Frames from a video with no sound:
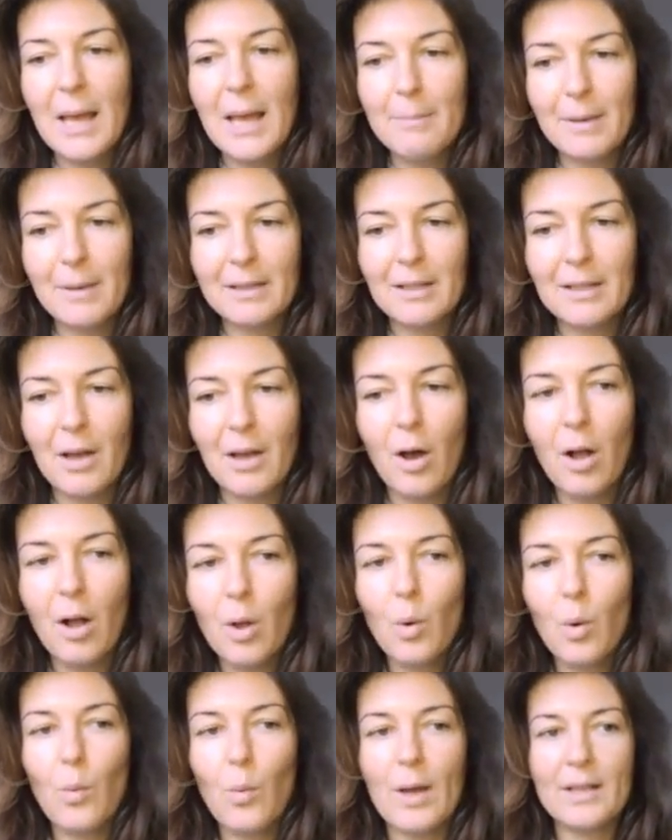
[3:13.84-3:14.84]
But
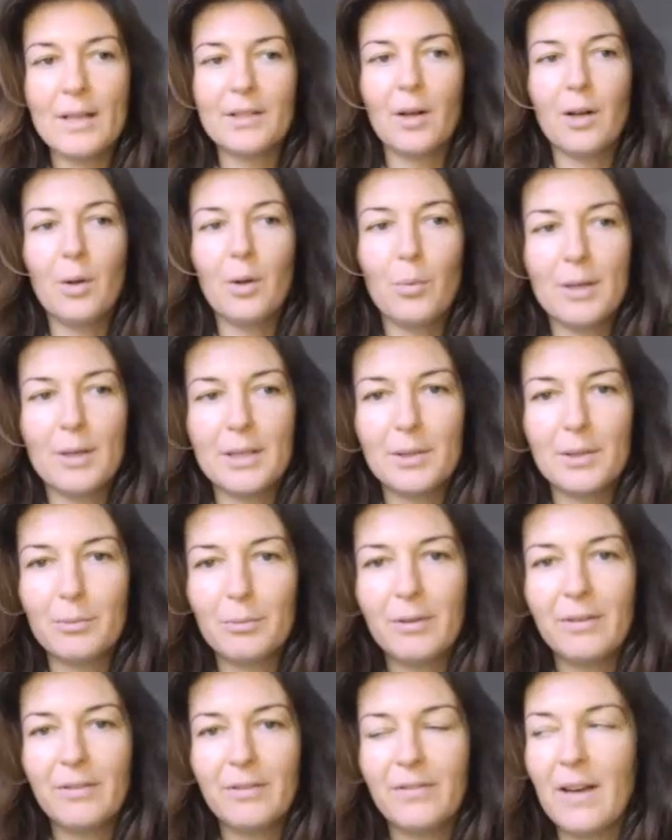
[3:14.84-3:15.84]
always
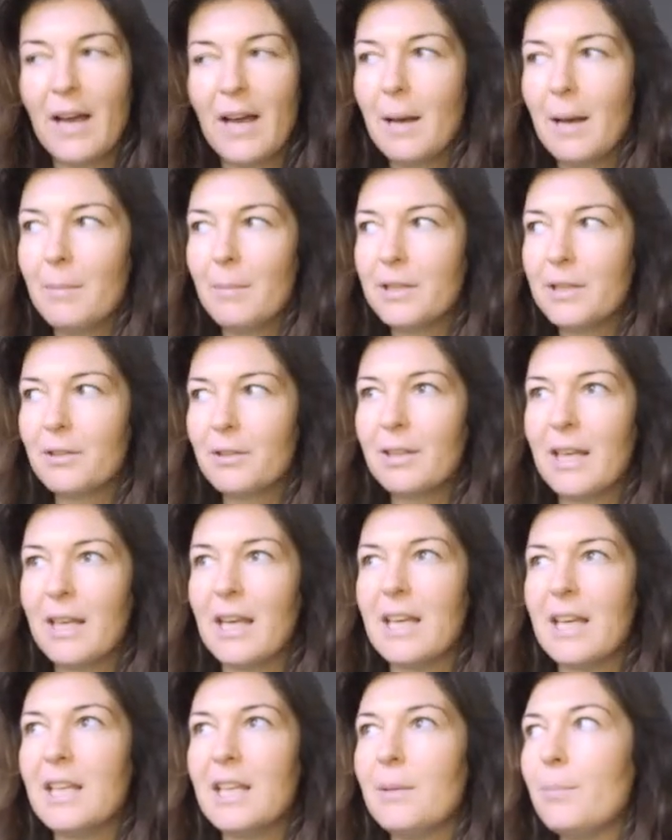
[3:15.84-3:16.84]
with Amazon
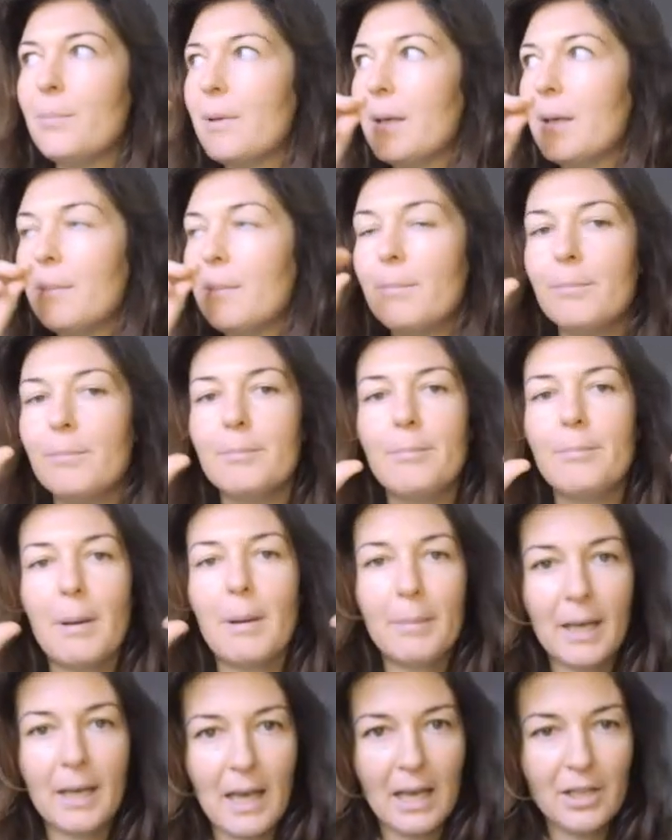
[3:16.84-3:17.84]
KDP
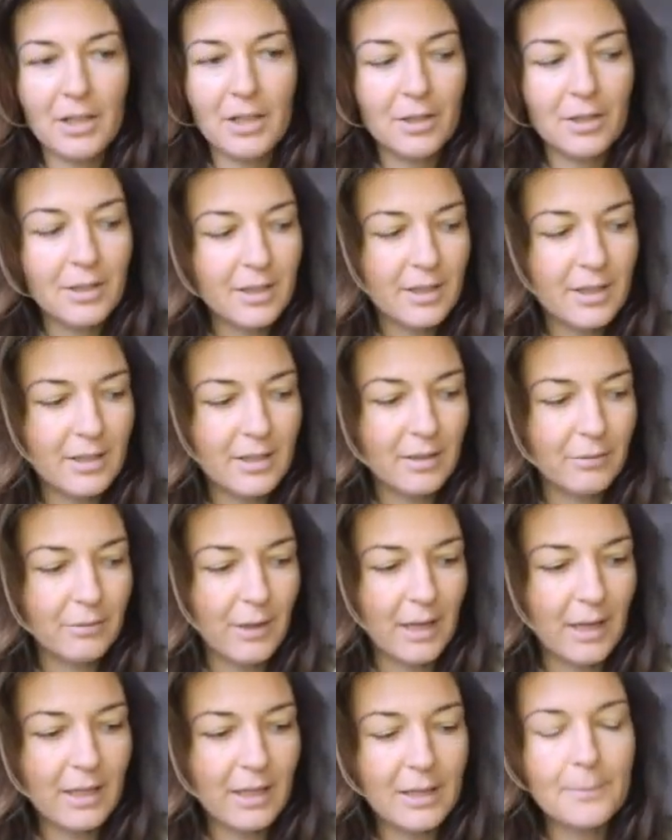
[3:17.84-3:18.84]
publications,
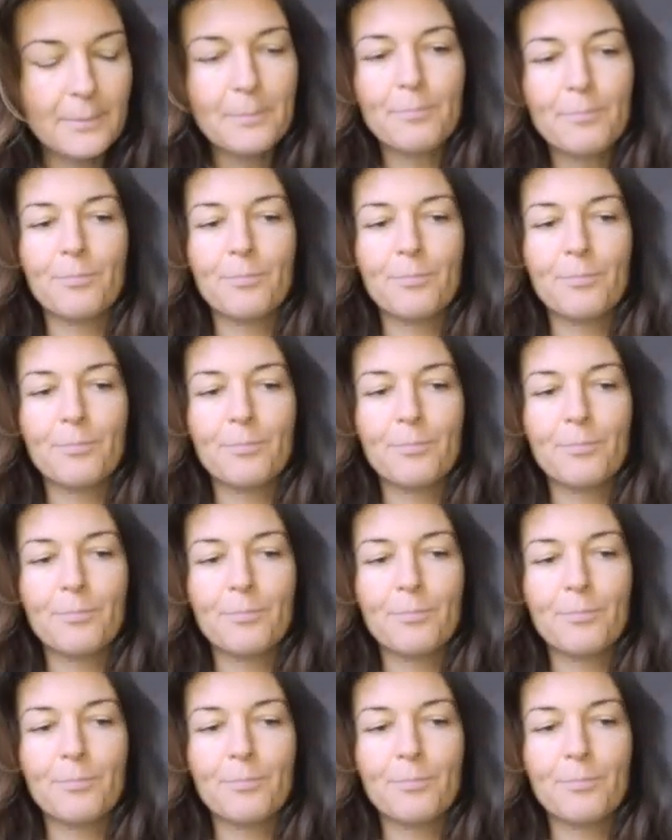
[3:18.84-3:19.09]
right?